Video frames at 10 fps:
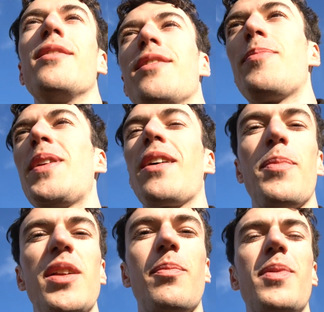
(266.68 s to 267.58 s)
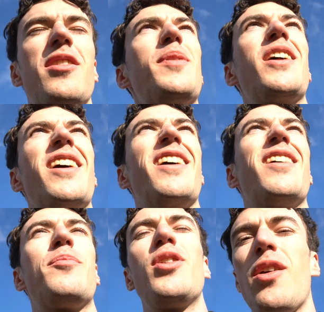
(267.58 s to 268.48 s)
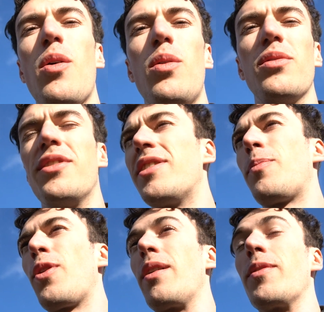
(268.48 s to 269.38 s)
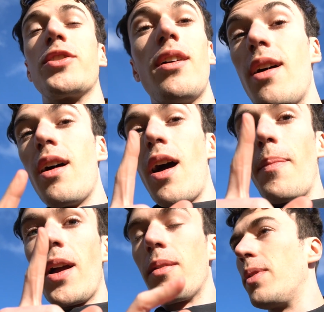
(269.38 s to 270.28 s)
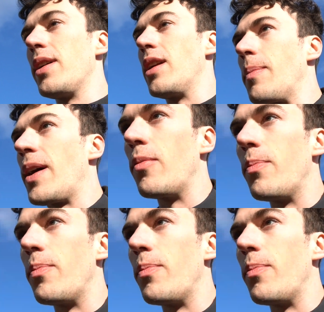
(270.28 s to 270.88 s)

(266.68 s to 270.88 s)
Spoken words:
It's been a pretty cold spring, which I'm not complaining about.